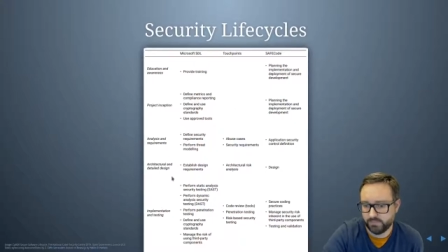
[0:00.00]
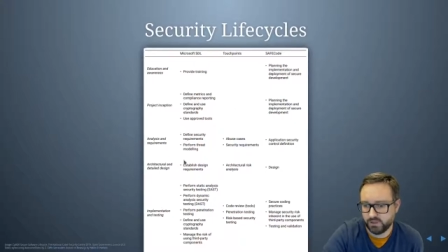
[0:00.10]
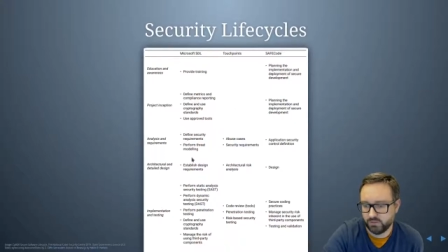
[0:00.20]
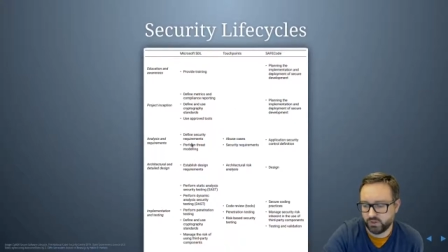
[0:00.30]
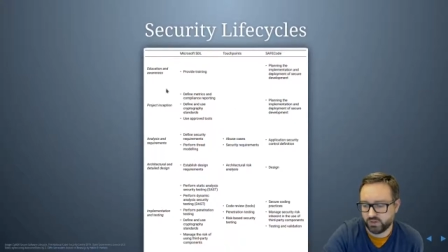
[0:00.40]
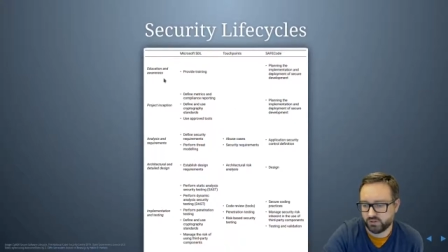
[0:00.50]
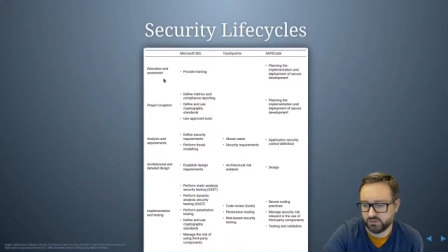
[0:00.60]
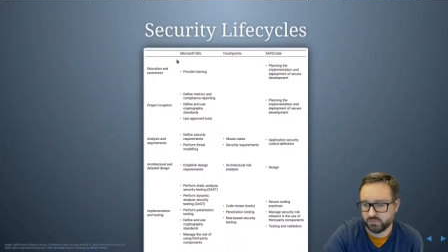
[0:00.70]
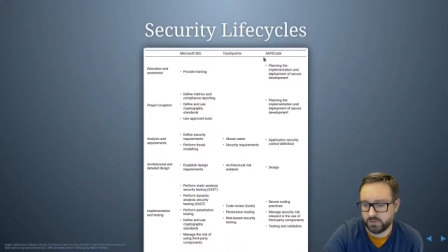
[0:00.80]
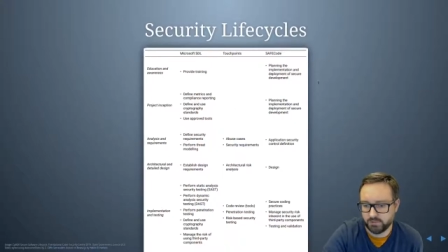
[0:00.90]
which was
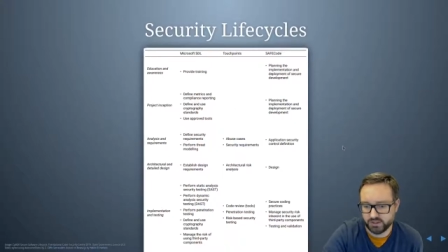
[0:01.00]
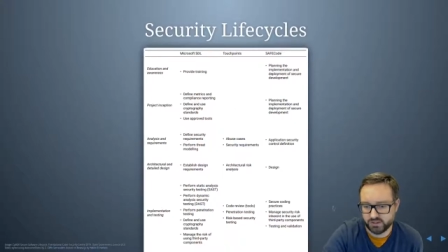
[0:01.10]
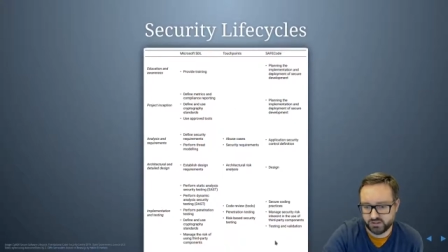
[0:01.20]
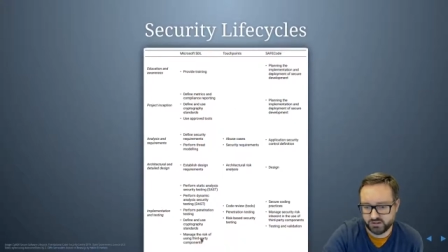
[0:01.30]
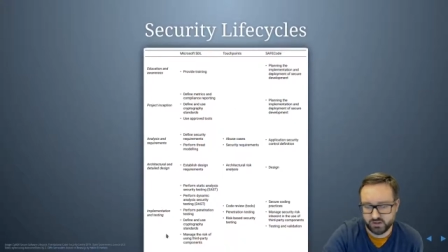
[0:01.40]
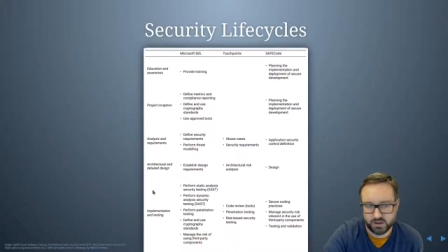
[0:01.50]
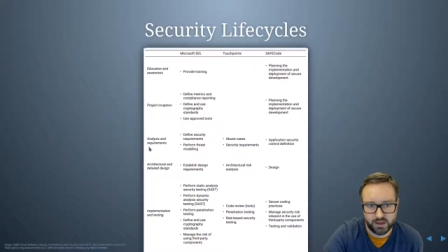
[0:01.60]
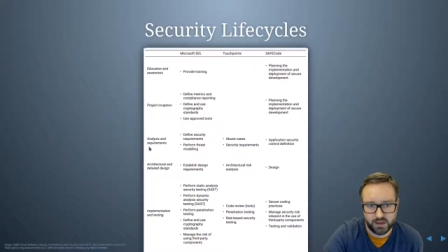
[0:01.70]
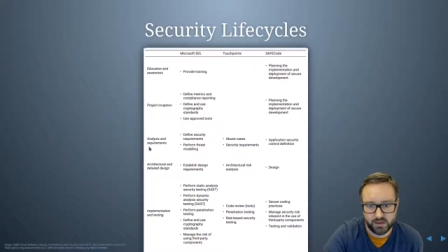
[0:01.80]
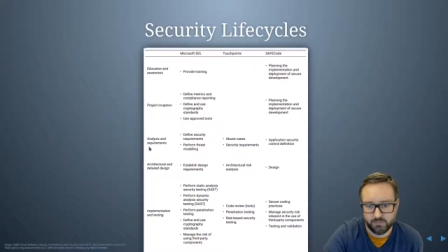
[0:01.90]
published
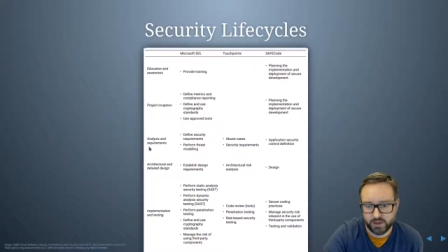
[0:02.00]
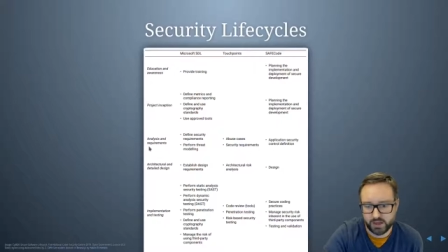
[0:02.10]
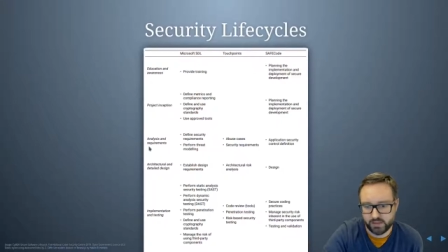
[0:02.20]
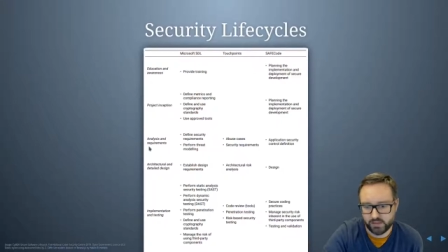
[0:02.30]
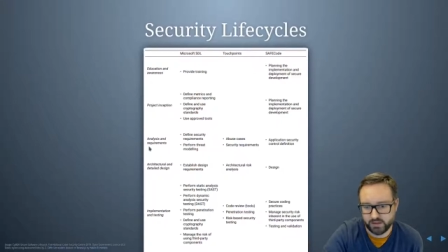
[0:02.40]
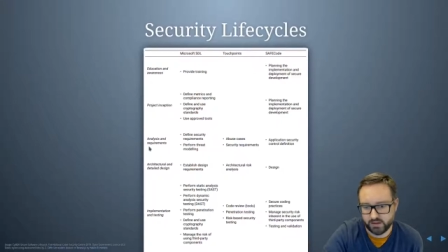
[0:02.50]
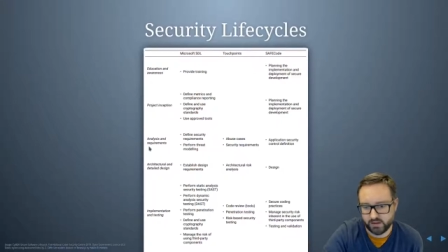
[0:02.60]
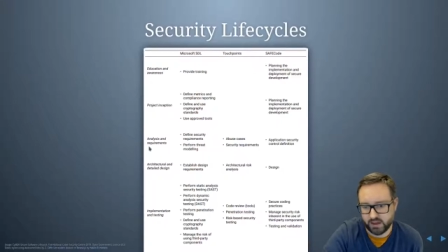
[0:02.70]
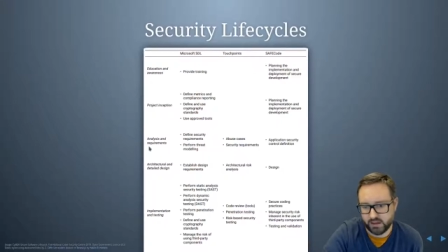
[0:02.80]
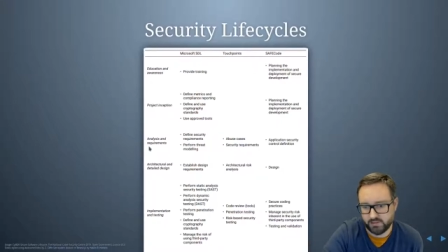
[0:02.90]
um, by the
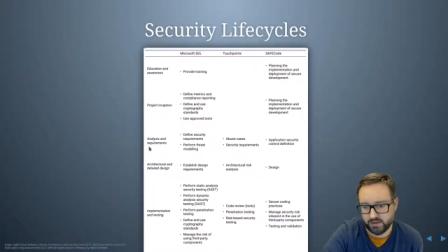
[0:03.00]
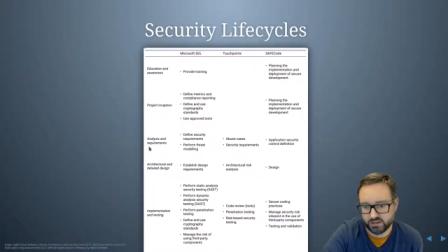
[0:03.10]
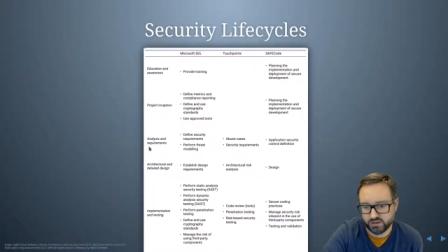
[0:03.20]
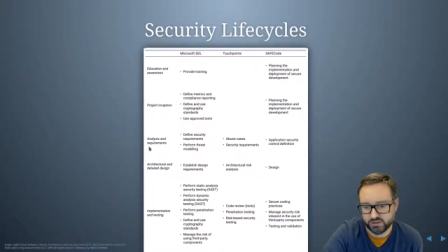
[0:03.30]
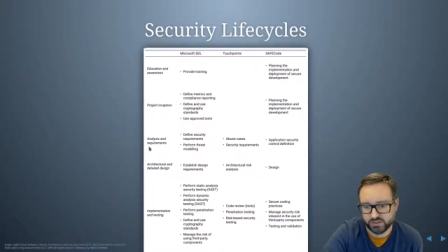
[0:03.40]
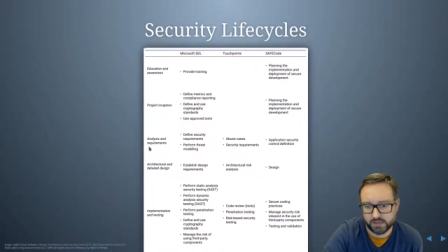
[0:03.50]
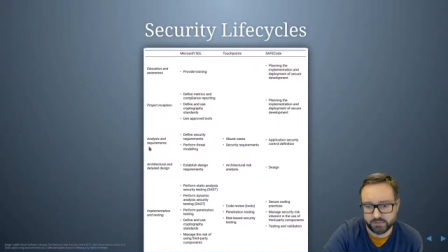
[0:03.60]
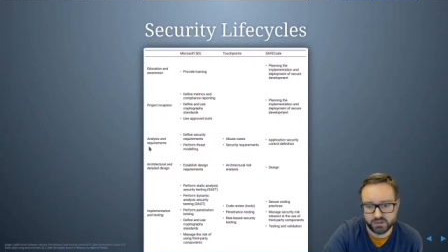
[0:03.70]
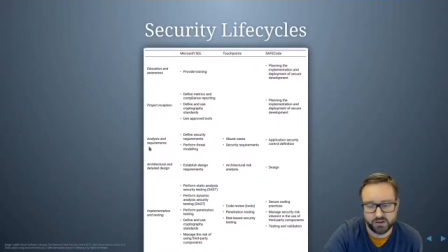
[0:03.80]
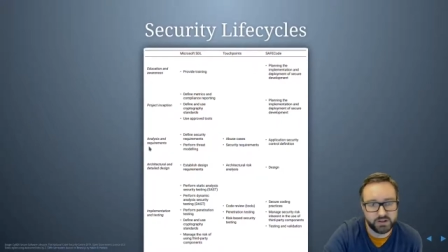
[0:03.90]
uh, National
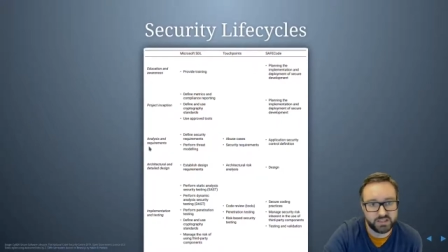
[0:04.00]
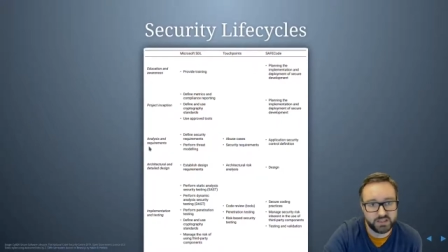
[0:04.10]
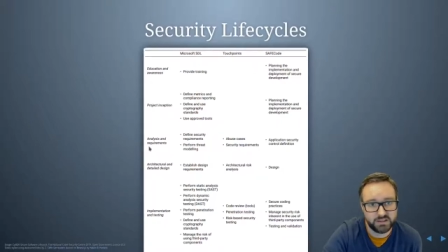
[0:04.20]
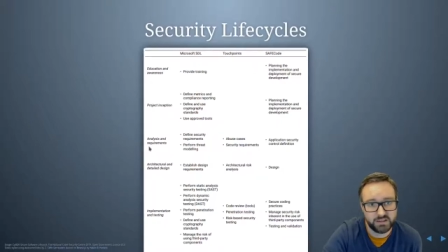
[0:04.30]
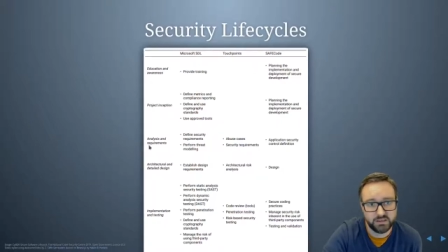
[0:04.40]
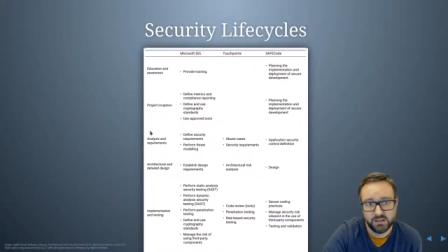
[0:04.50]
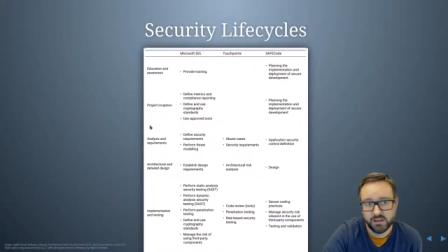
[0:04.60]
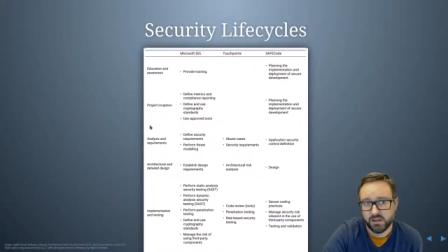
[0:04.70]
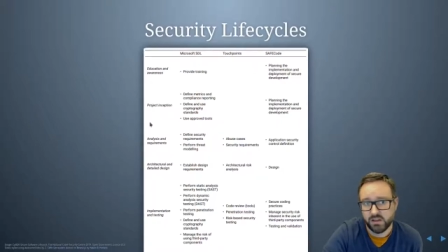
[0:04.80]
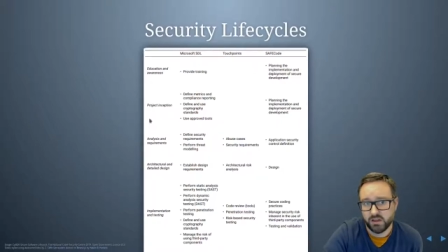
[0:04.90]
Cybersecurity Center.
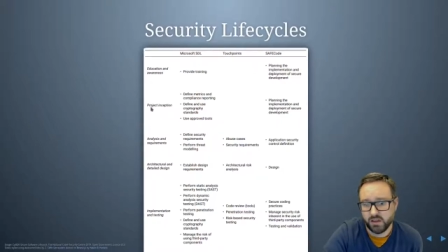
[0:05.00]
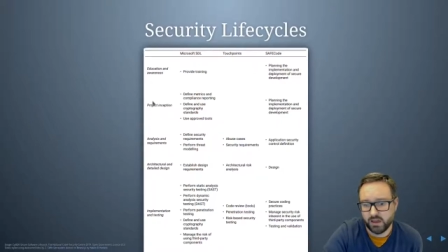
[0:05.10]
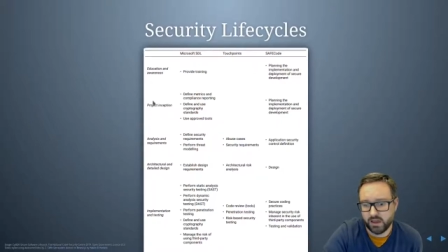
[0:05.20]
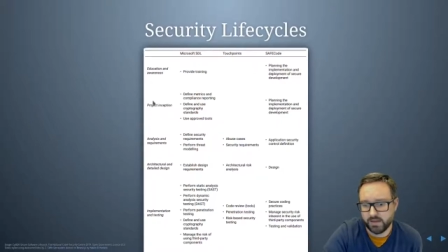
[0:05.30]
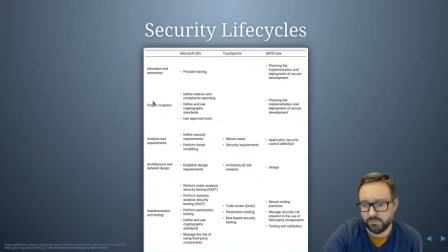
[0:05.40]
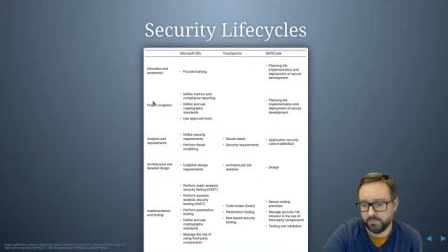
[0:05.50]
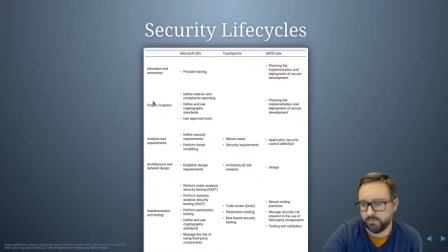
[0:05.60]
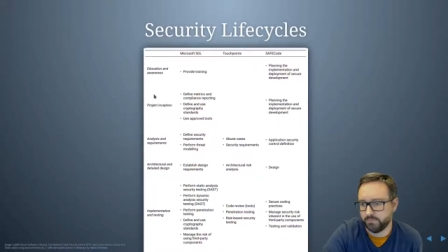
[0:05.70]
Um,